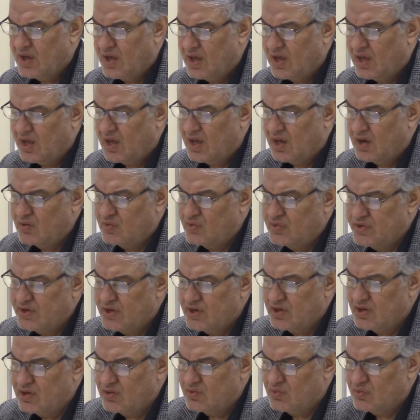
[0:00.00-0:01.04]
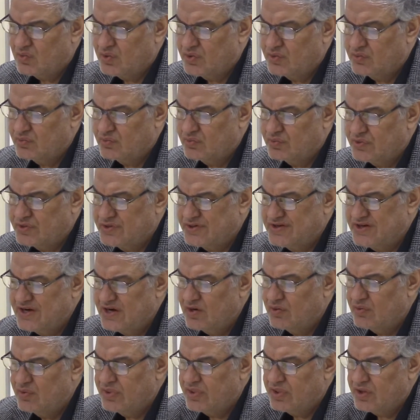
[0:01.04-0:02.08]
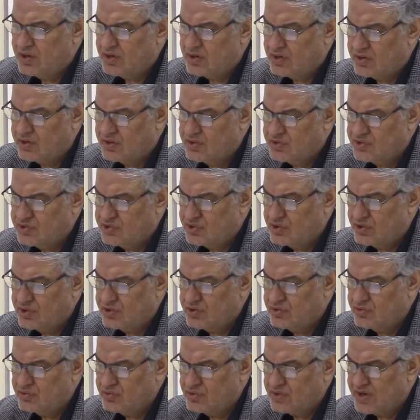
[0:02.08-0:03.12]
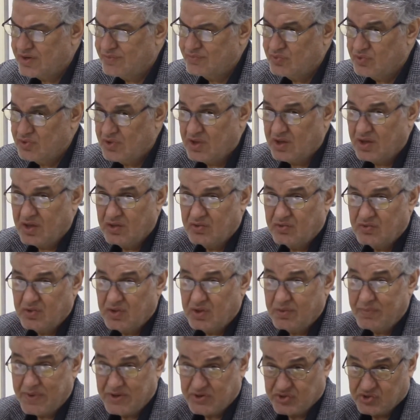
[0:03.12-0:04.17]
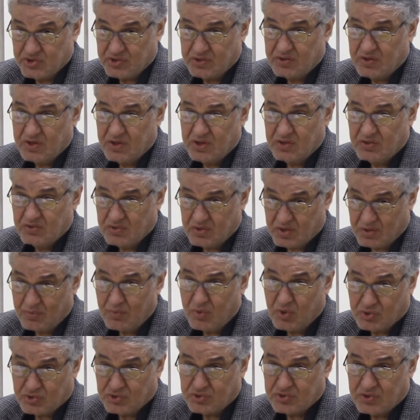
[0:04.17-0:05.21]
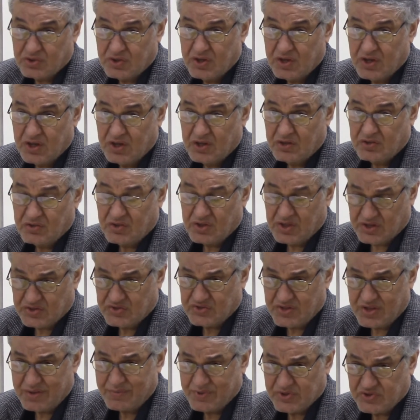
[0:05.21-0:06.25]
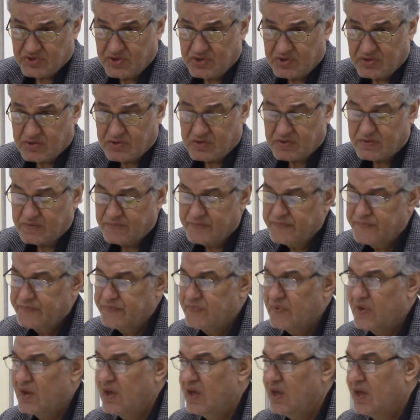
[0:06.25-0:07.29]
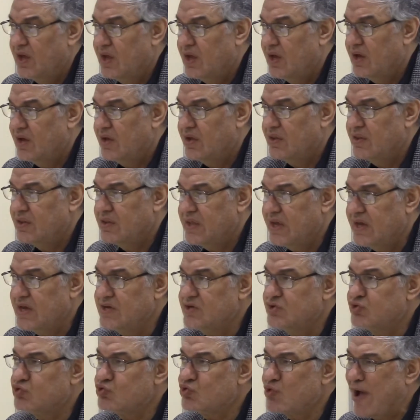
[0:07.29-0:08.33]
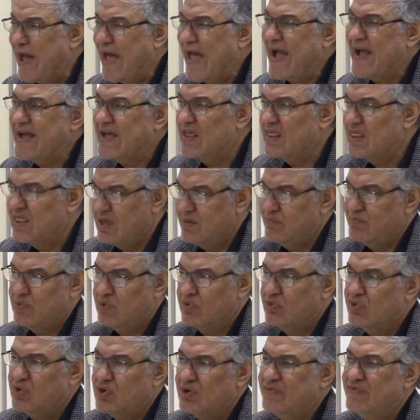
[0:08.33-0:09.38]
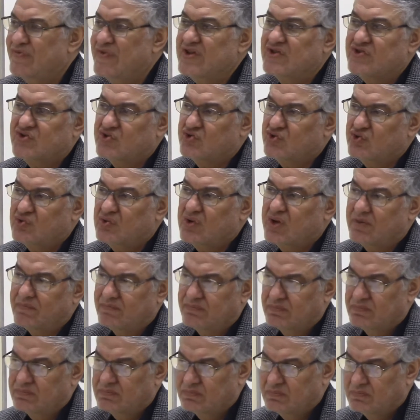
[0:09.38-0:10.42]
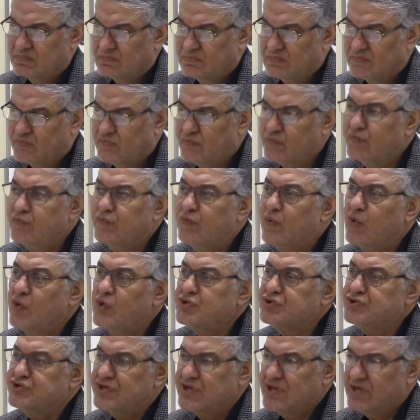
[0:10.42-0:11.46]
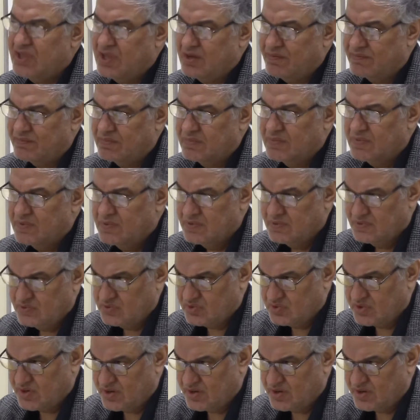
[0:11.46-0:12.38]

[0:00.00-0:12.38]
would deal with their children to come to the masjid, to the mosque, to the Islamic center. They drag them on their faces to come, forcing them to come.